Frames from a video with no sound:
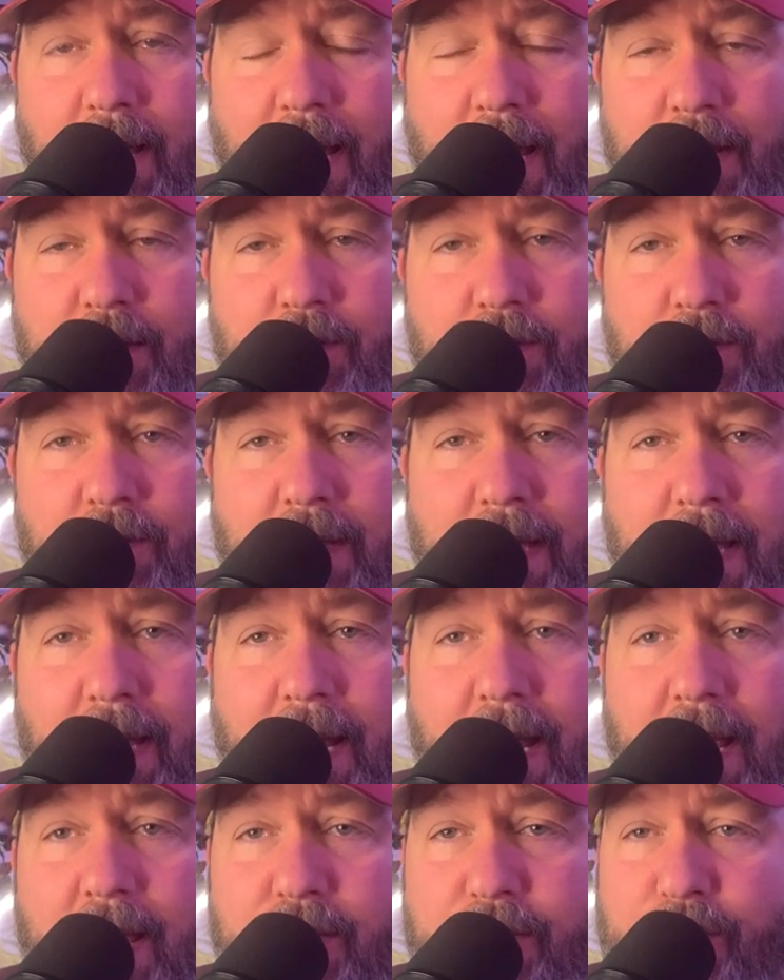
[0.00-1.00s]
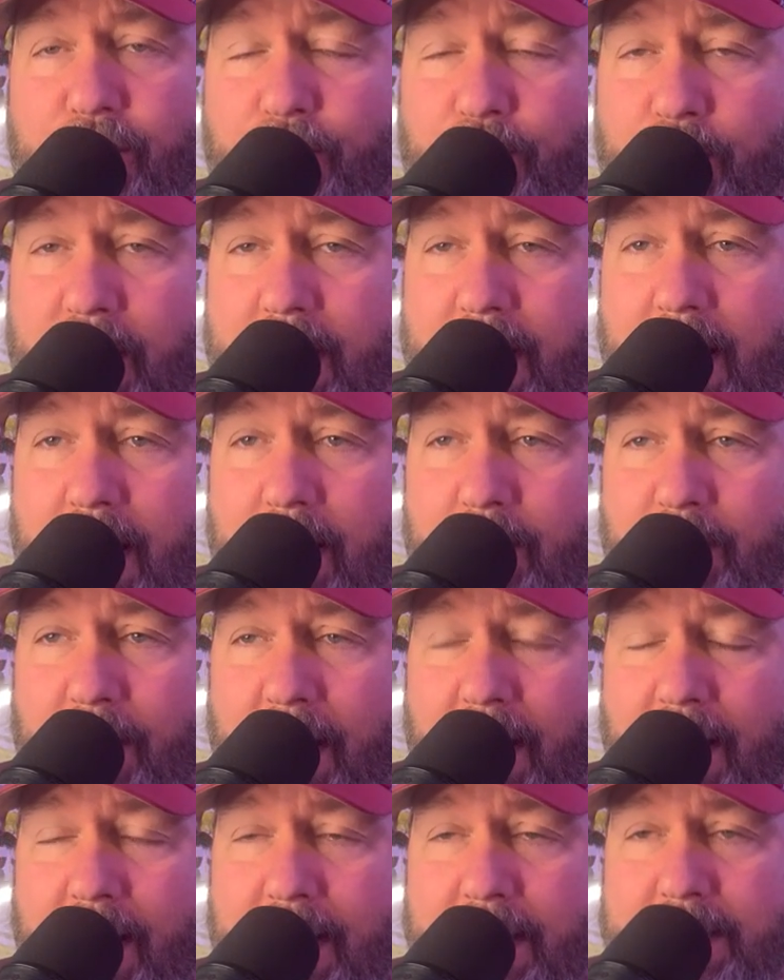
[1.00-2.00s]
and you can get a 3-day
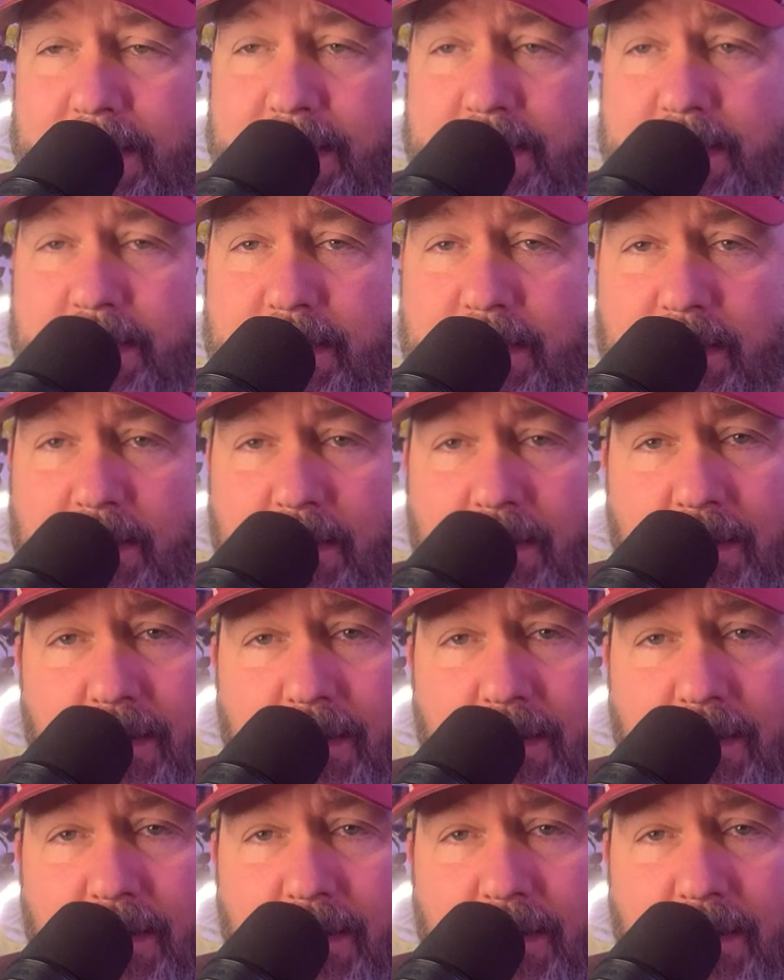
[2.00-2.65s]
pass,